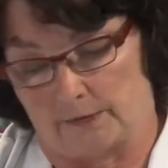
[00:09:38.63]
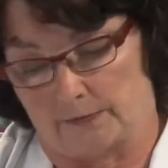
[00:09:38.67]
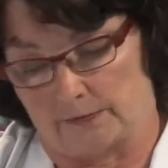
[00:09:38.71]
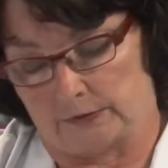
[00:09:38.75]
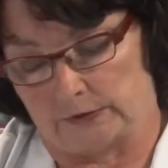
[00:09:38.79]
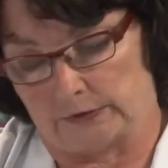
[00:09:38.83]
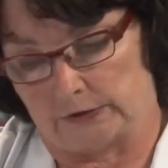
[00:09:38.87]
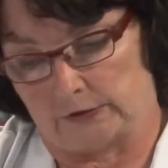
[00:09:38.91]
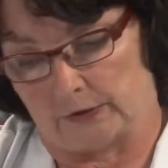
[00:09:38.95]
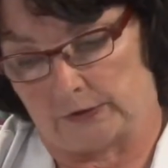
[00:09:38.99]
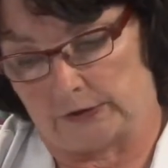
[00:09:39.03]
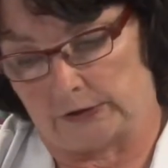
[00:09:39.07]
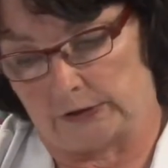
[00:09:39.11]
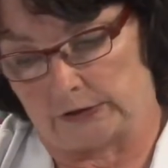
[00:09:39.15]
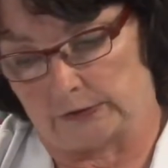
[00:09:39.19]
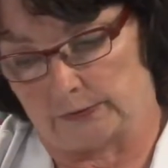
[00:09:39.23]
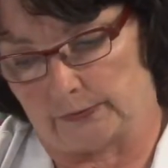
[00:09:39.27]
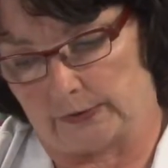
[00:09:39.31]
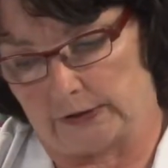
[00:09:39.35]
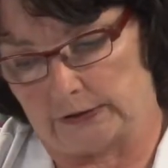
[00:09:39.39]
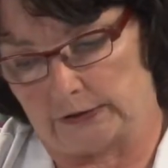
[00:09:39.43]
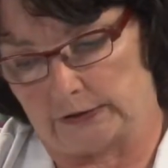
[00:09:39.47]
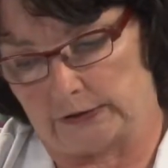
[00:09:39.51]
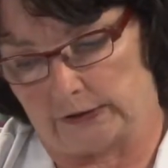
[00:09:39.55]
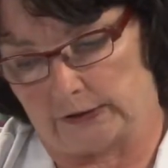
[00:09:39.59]
So I just
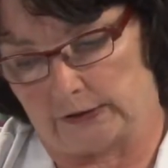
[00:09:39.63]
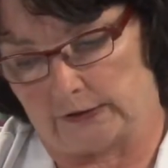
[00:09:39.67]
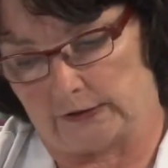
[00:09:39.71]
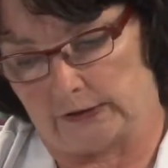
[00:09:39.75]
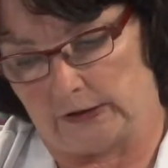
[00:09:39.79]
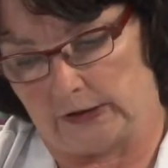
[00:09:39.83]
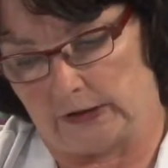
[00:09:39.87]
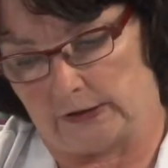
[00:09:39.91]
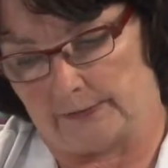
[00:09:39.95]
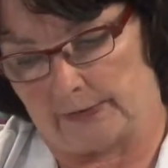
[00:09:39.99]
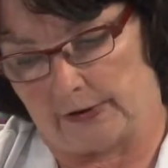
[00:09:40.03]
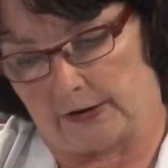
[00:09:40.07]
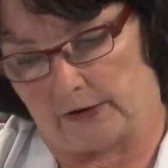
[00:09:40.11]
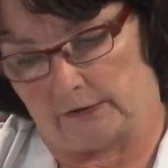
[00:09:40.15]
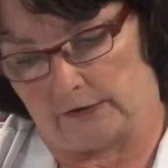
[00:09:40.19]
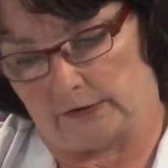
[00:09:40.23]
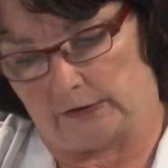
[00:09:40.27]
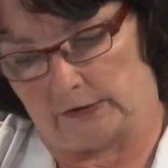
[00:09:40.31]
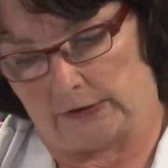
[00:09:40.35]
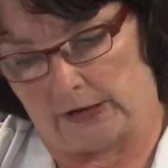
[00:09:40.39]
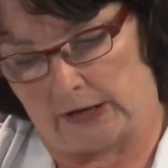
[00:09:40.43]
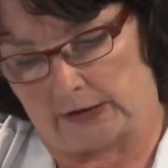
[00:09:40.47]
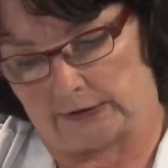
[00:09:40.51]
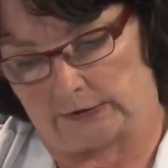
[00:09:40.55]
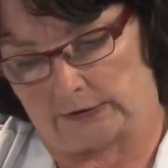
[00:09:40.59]
want you to think about
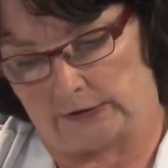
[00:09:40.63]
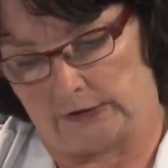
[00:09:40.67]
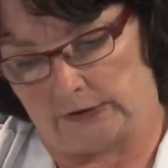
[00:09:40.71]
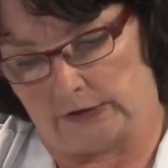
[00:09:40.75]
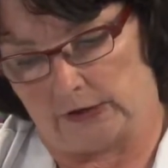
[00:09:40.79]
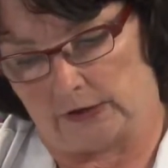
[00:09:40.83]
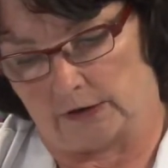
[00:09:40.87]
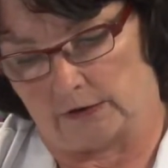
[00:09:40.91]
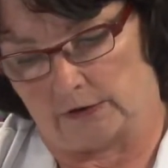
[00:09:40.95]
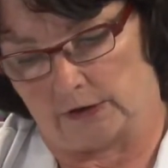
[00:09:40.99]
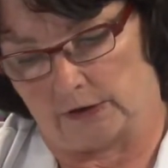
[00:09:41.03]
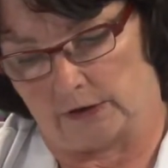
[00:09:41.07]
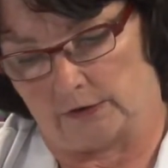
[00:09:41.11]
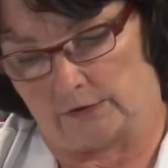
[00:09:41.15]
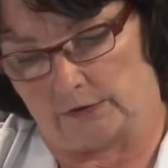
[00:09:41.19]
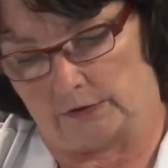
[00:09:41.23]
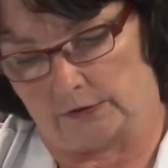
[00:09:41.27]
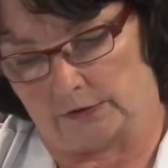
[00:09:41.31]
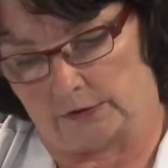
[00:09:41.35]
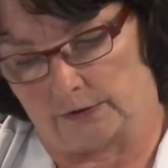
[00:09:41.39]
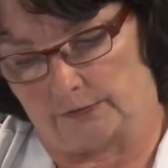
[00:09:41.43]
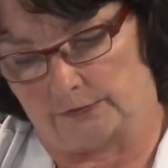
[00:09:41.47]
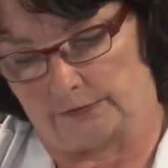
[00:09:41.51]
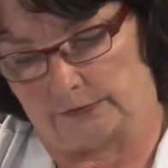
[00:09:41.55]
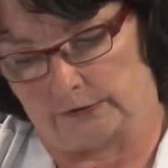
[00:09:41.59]
that scenario in
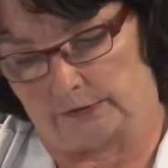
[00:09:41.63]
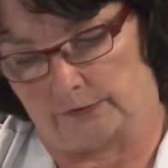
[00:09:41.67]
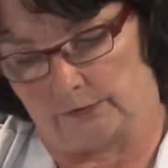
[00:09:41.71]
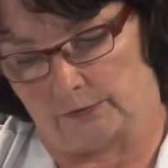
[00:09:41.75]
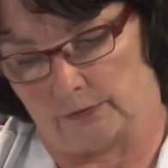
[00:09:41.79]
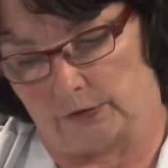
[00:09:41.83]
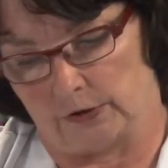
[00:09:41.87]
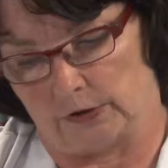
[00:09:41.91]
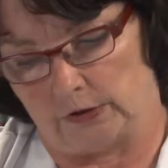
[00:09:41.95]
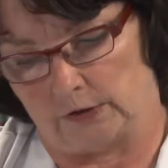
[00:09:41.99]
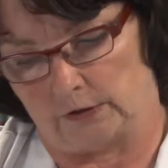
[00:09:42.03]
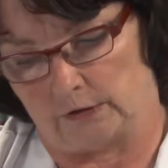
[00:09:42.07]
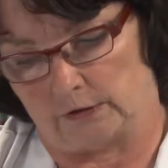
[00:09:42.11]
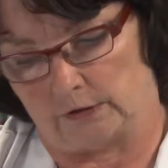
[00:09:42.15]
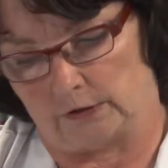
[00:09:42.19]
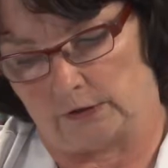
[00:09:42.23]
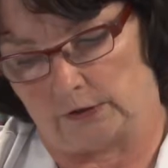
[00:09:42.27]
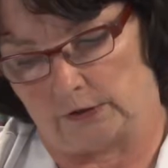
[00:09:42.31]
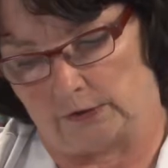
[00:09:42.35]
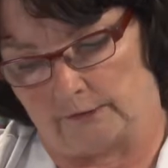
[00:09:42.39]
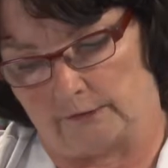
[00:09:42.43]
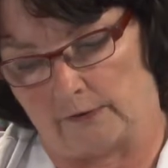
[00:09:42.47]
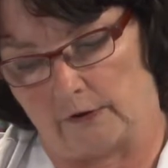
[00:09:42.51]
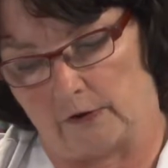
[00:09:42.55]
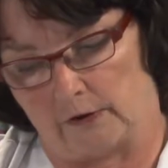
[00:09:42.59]
terms of what you're
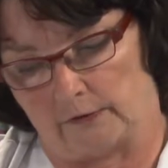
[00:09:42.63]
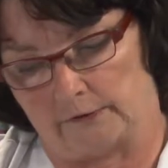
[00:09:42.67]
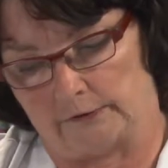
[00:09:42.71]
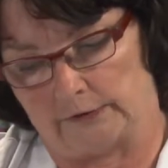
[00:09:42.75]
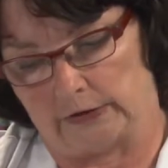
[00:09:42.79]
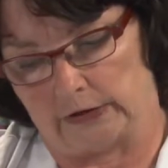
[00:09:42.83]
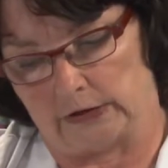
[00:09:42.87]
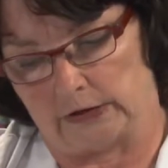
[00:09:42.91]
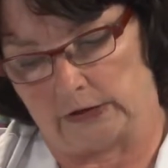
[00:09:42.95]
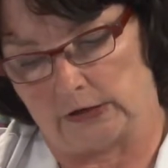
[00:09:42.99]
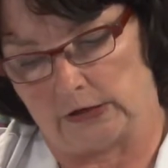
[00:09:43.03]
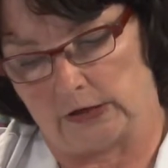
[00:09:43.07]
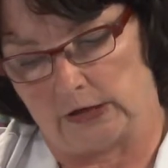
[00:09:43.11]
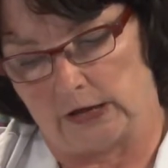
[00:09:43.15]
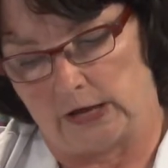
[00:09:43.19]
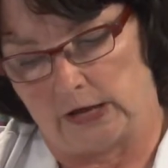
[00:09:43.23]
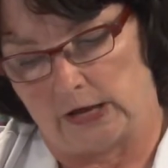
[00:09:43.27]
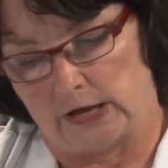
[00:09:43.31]
involved in.